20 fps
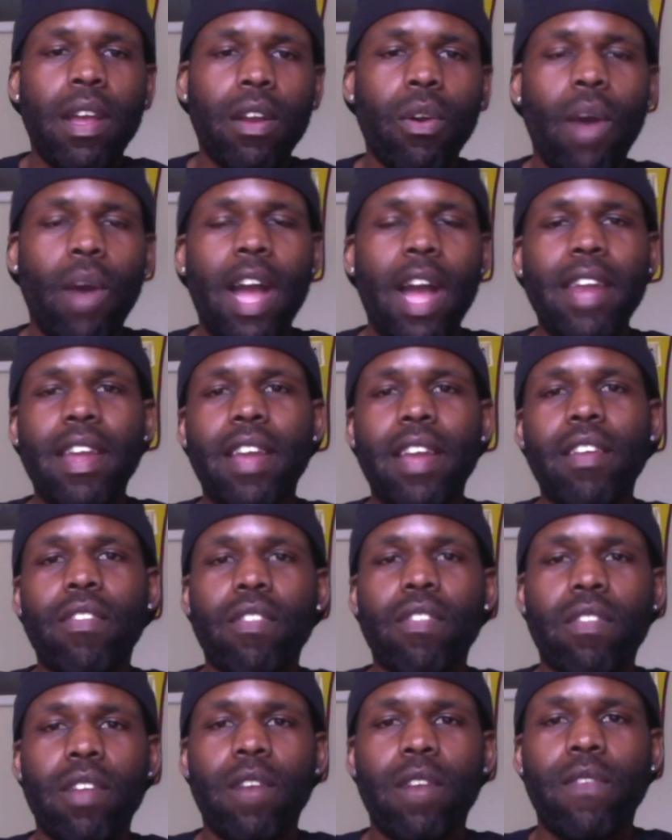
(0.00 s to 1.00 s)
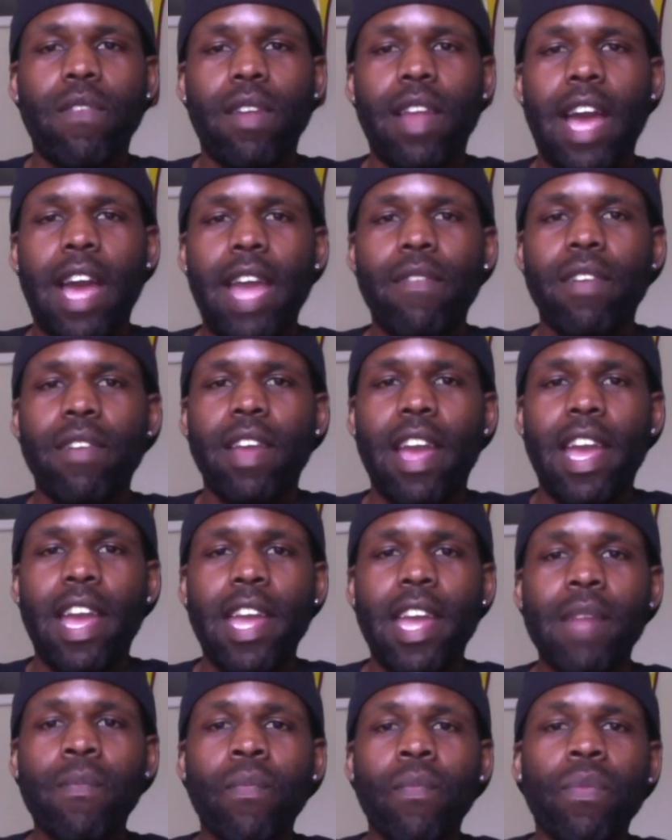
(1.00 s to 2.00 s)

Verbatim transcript: Go out there and get yourself a life game.